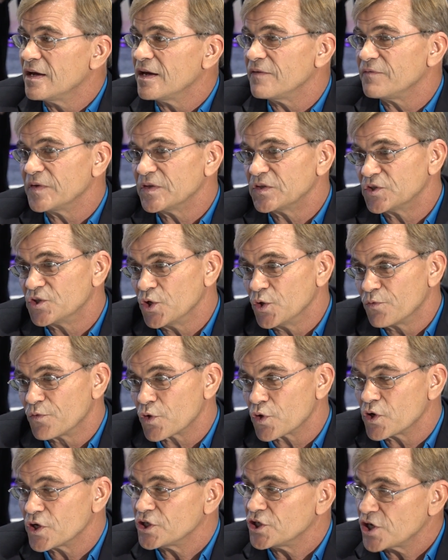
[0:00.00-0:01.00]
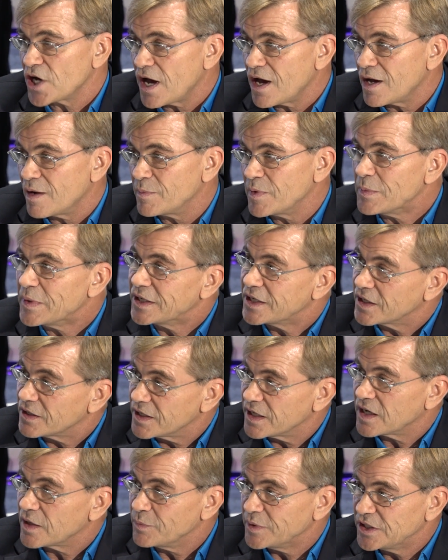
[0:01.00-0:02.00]
If it's due for a job,
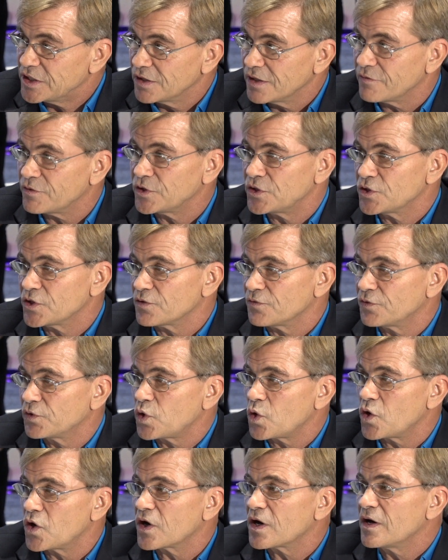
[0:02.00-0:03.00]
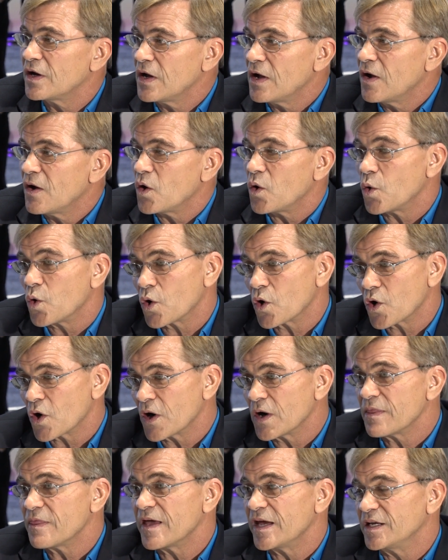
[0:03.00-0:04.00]
immediately can be delivered to the floor,
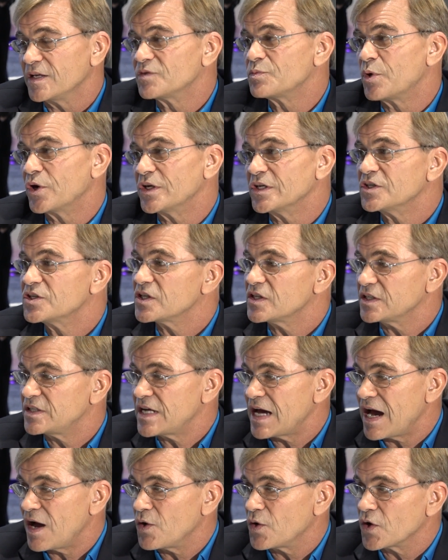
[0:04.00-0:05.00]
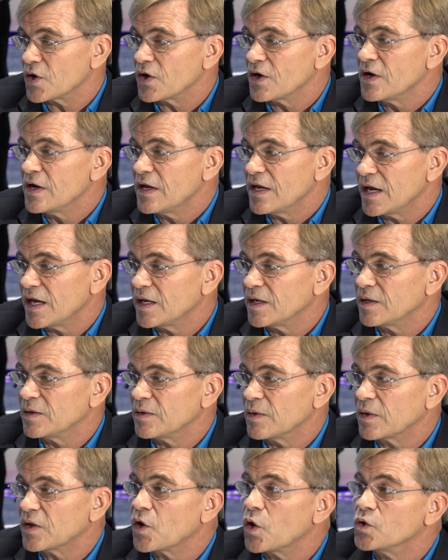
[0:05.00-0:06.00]
or then it's put into the tower
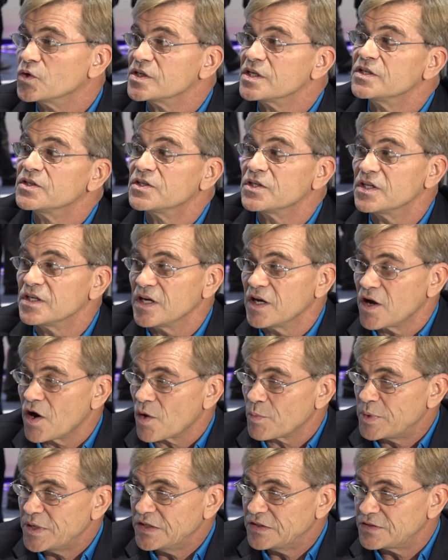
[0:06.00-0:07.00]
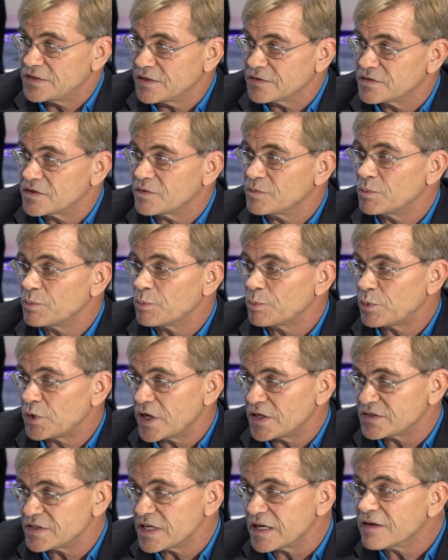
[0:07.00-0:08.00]
and goes into the ERP system,
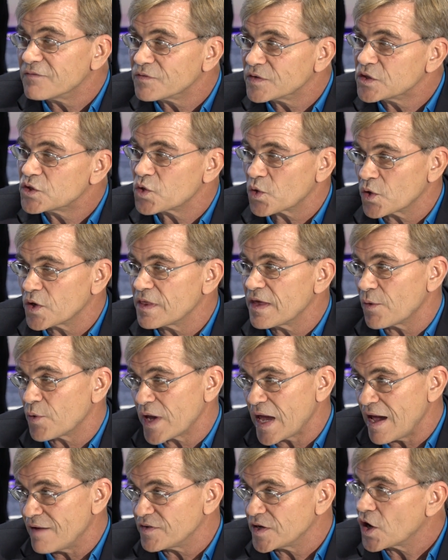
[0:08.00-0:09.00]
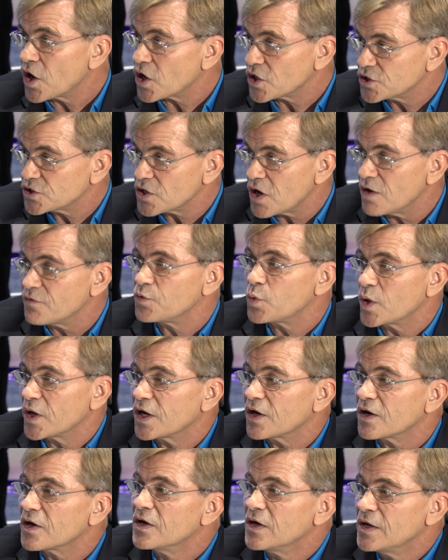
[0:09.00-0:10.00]
plus the inventory that we have in our
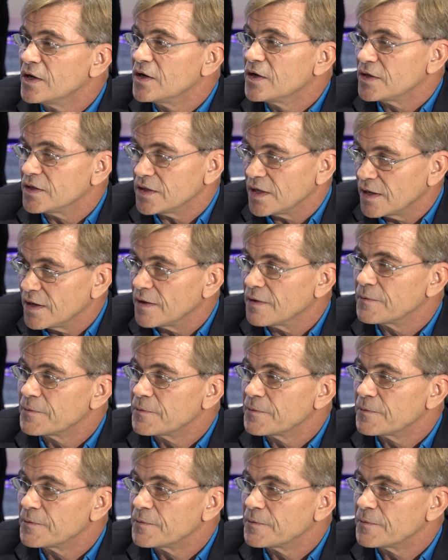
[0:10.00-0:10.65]
software. Yeah.